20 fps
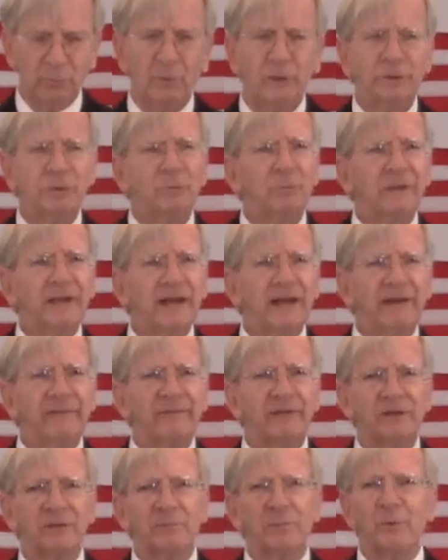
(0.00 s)
What do we have
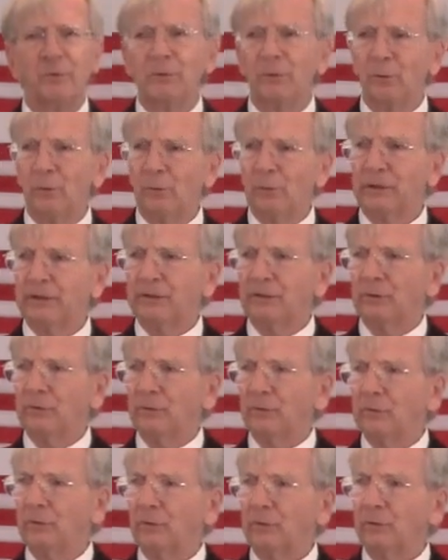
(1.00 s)
that's both old and
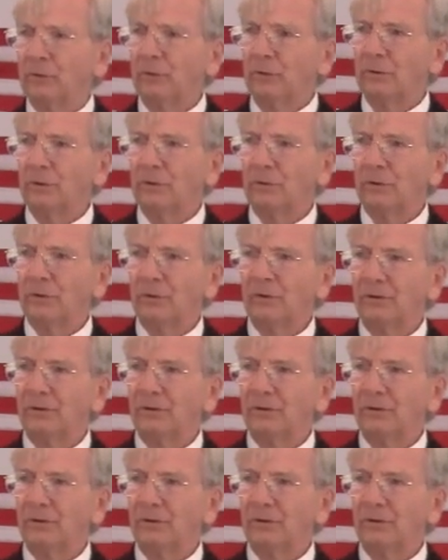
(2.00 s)
new?